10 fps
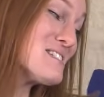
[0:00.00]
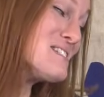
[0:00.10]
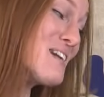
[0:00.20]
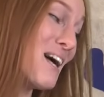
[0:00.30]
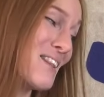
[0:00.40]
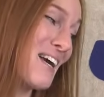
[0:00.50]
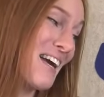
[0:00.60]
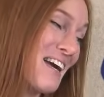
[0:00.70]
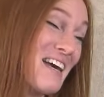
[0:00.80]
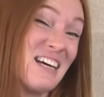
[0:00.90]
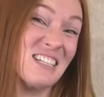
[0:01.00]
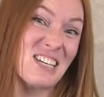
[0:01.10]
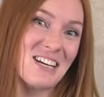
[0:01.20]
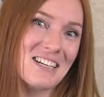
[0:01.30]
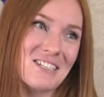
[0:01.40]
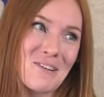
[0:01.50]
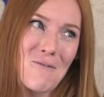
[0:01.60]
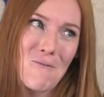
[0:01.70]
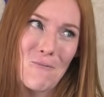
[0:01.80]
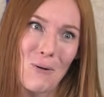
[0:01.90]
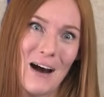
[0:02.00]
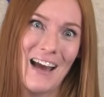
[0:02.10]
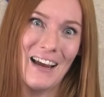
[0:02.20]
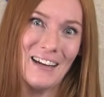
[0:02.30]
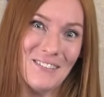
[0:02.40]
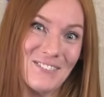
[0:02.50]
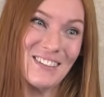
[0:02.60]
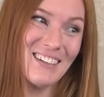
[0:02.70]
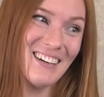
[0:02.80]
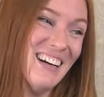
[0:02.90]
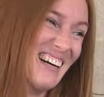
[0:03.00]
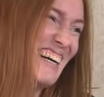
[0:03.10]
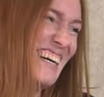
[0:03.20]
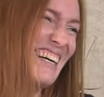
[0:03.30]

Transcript: Nothing. It just waved. Squeaks